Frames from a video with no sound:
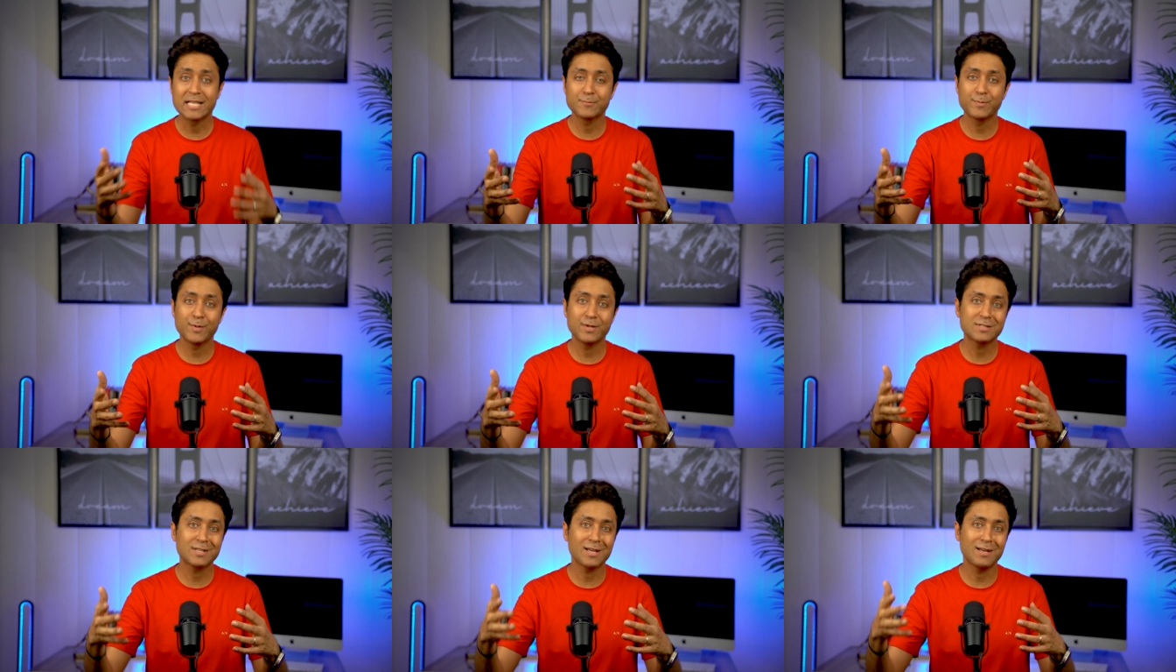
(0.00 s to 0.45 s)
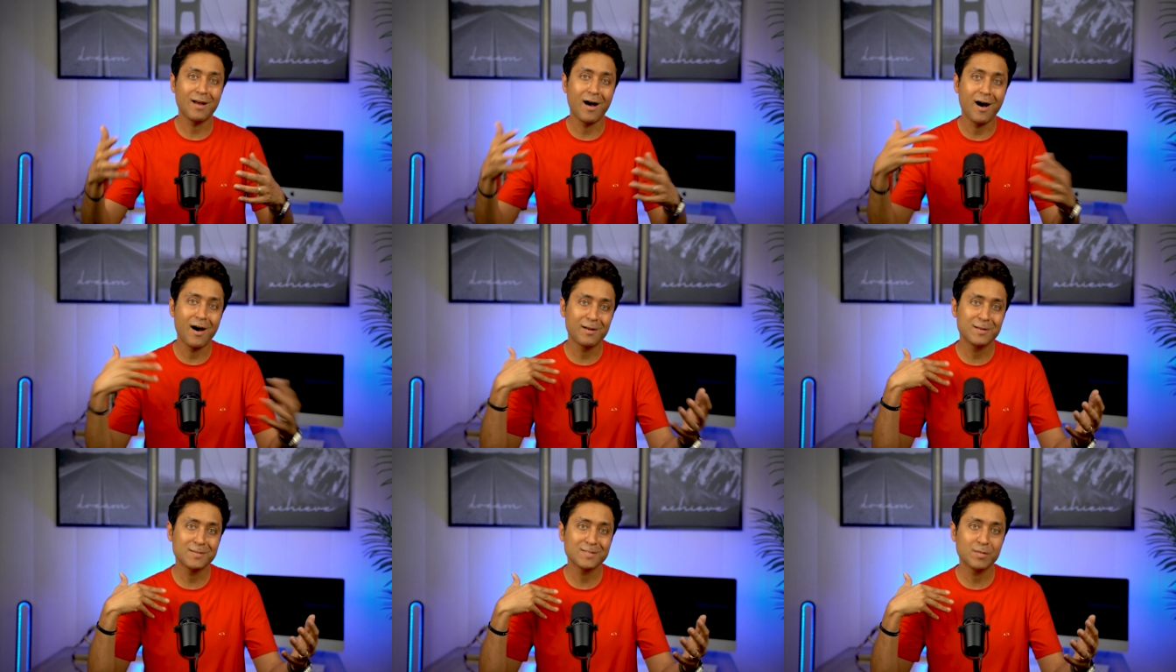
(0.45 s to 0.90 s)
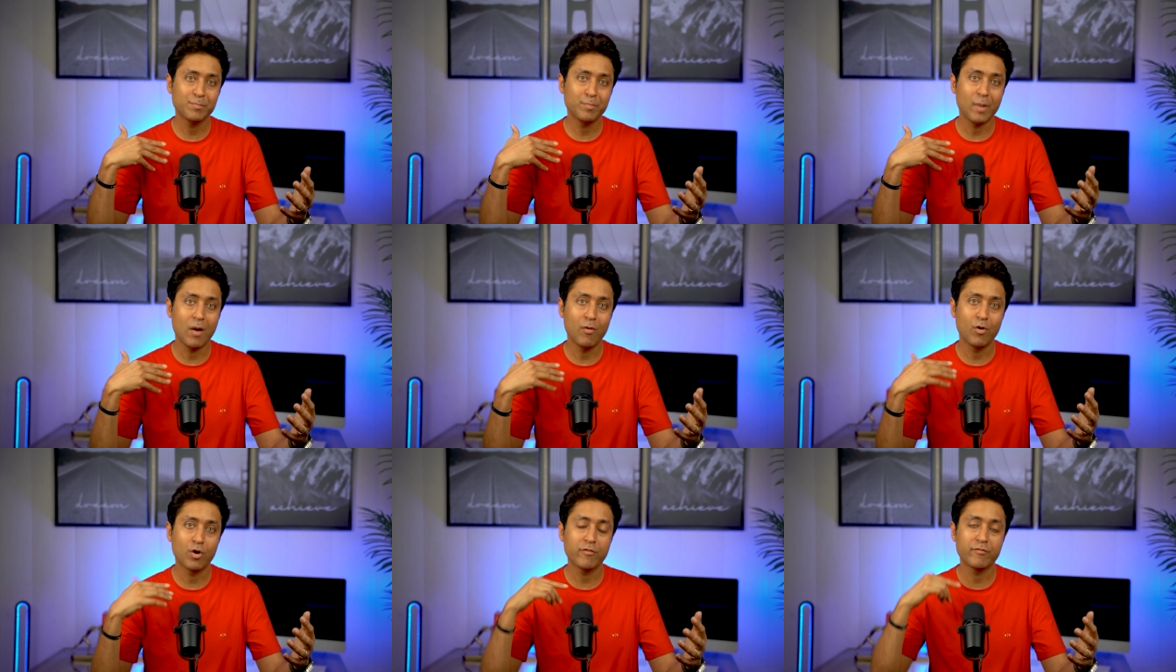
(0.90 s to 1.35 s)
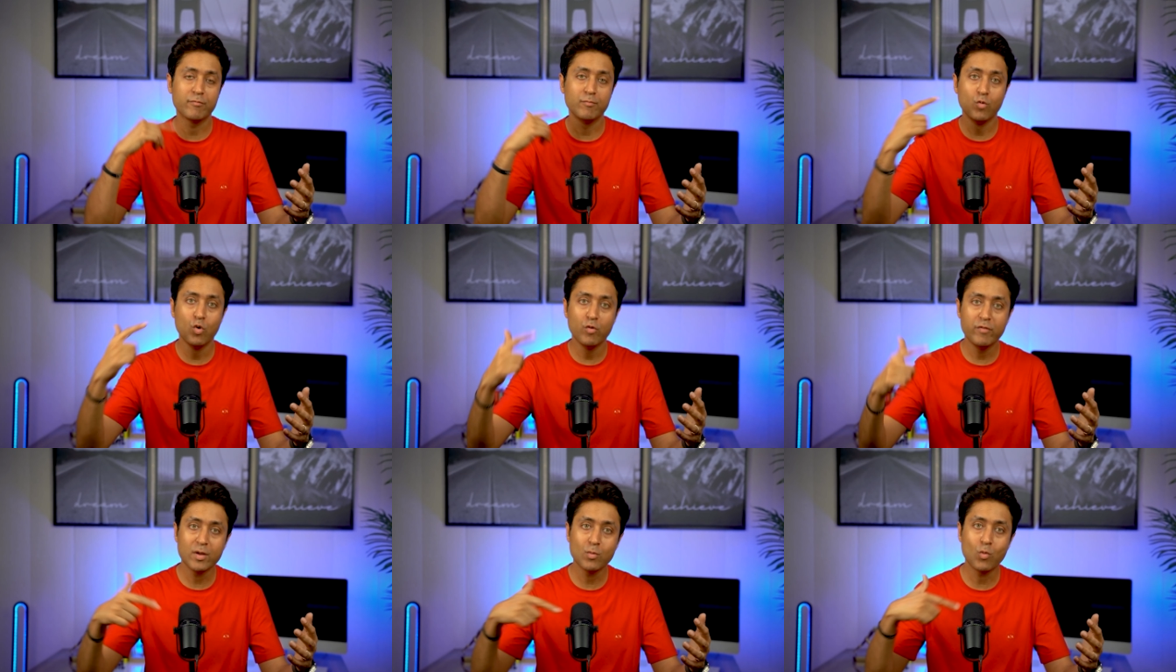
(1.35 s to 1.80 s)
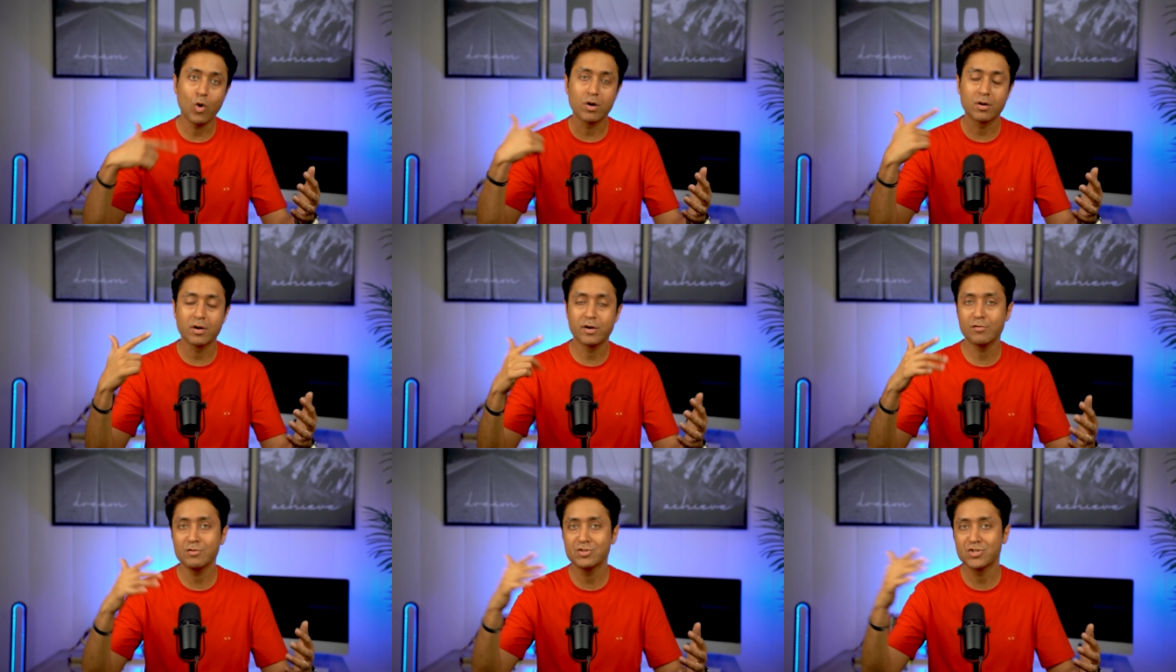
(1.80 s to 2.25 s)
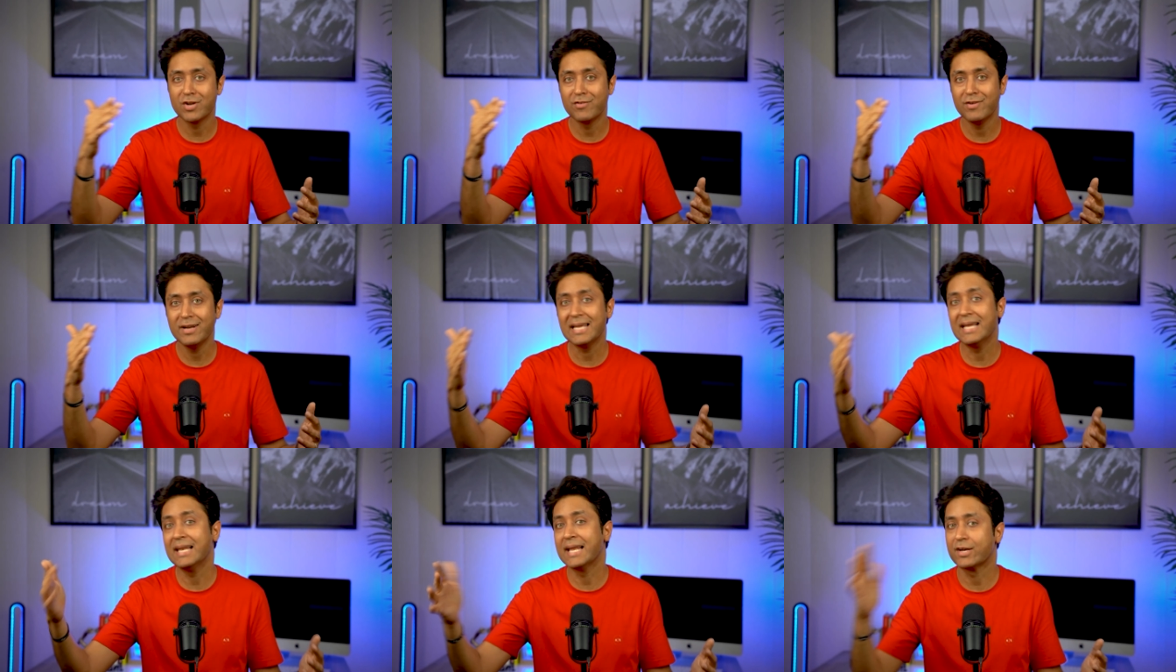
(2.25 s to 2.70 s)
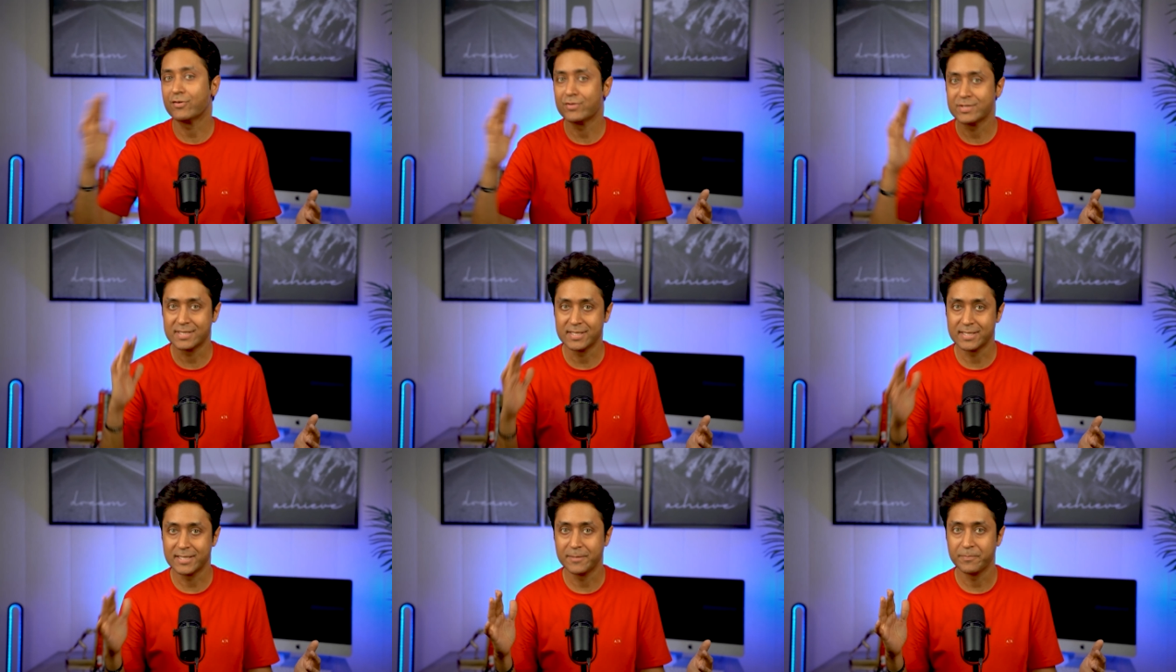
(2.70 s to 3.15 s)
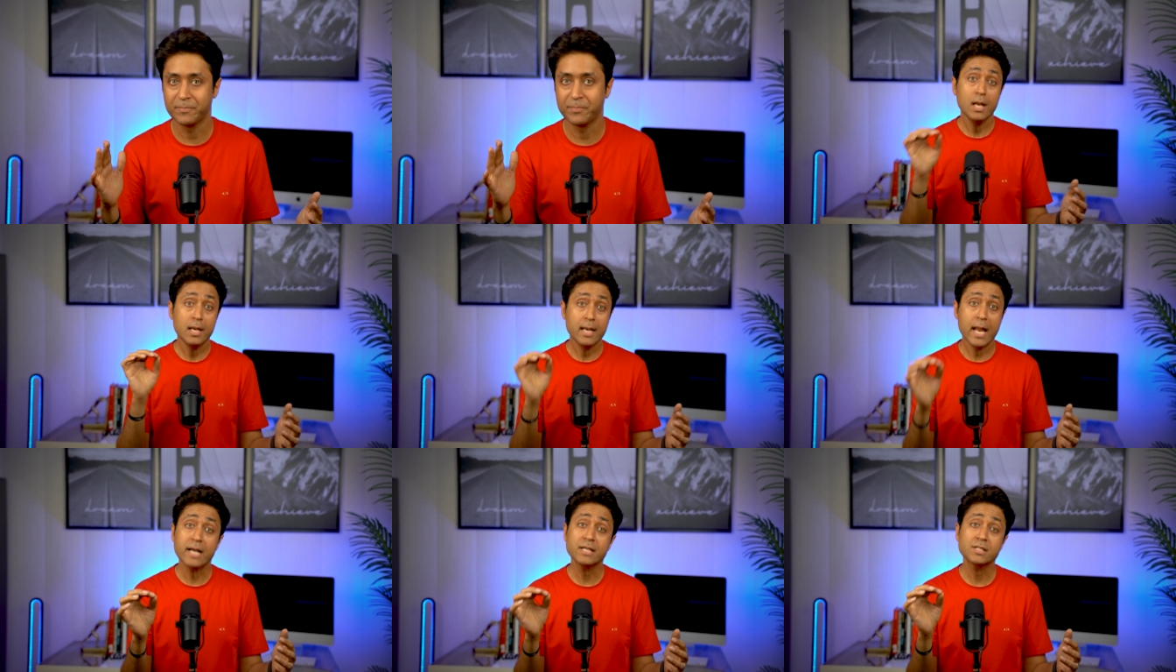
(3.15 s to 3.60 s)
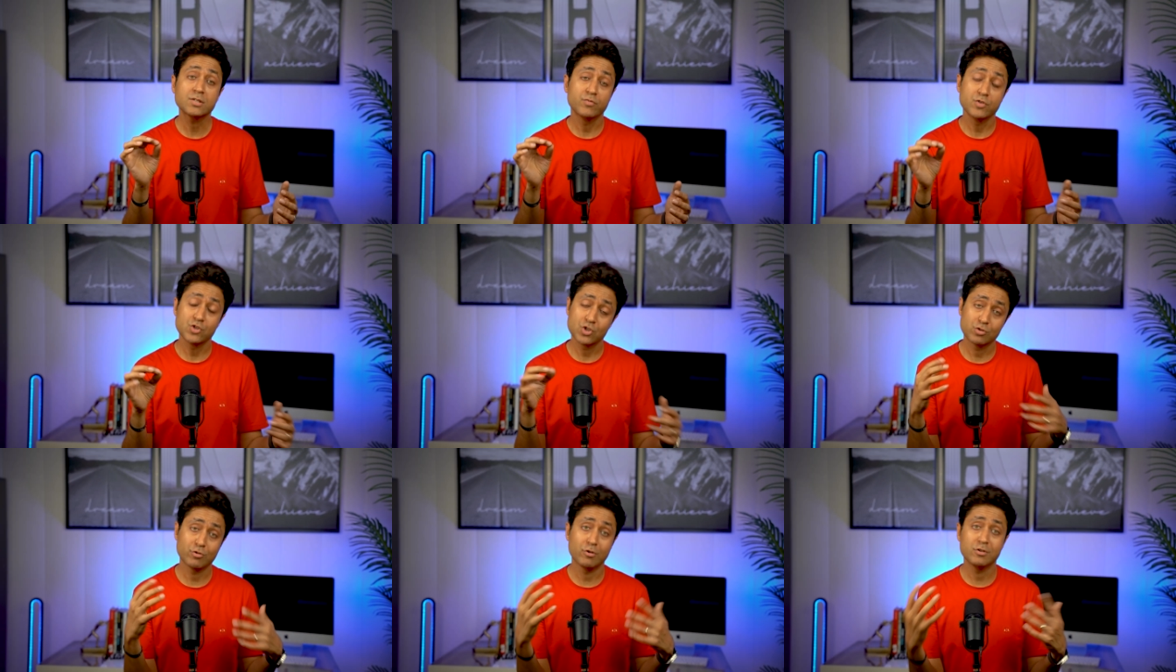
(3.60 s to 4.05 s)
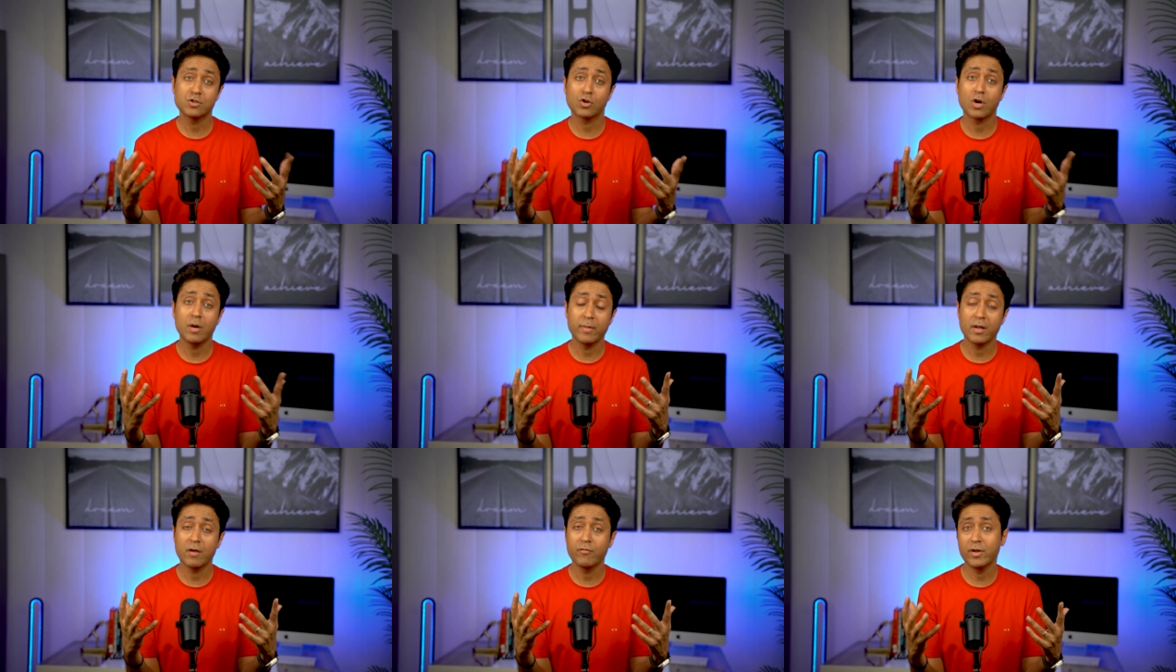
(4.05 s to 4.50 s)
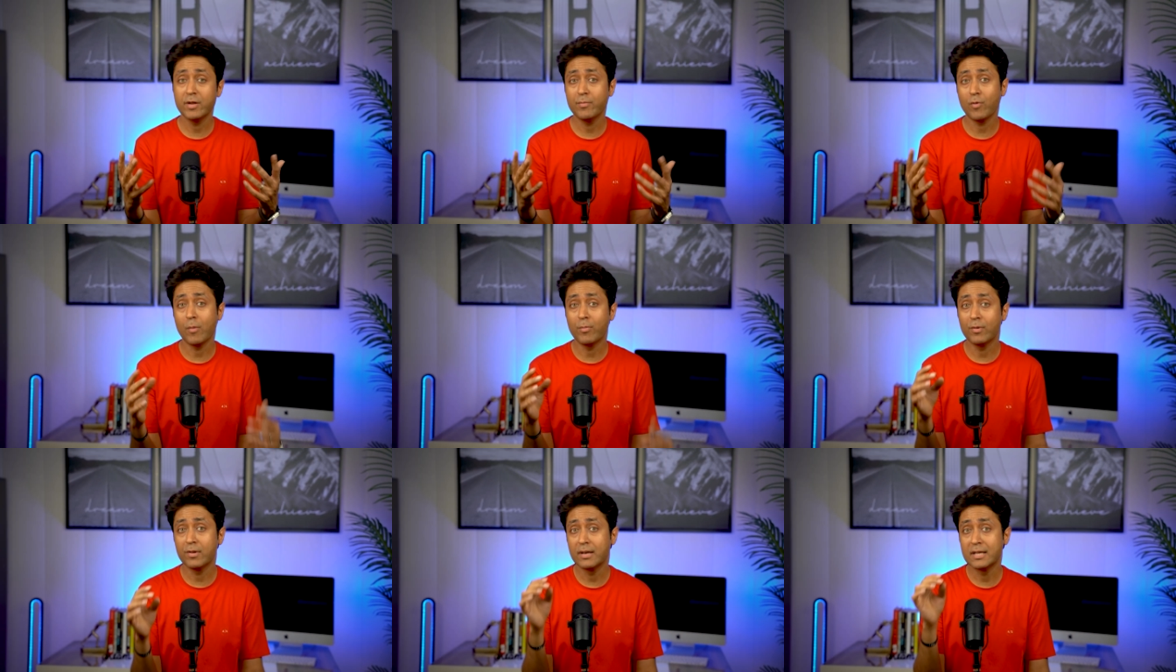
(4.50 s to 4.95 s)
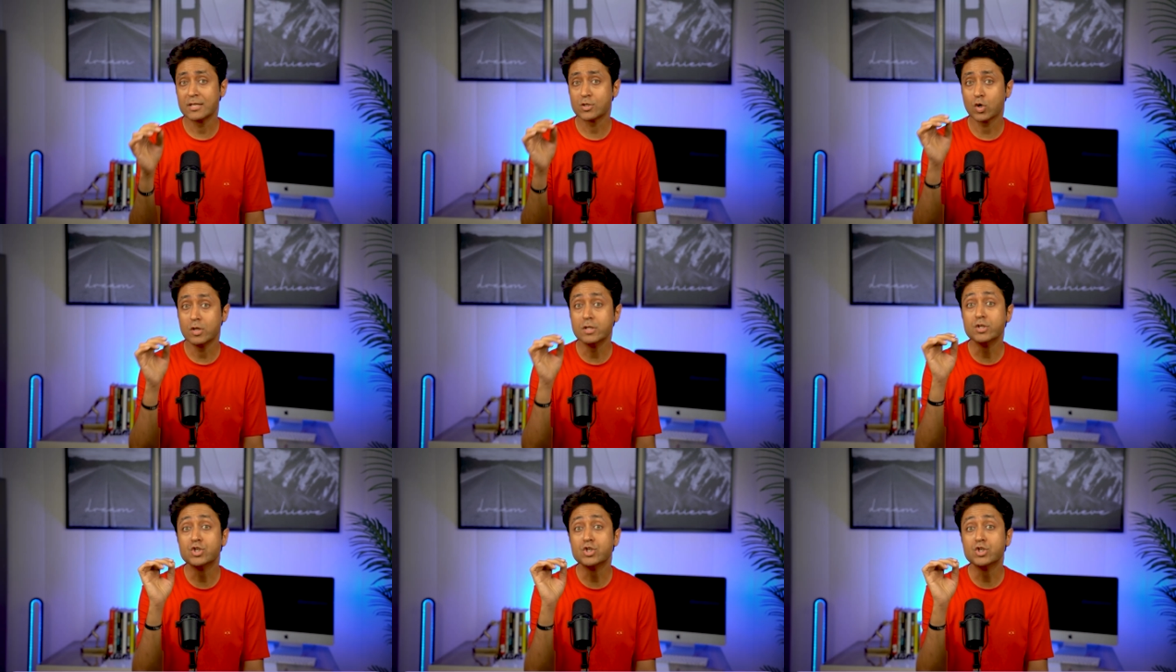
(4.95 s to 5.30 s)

experts can harness the power of moving water to generate electricity. Next, which is also coming up very popularly, is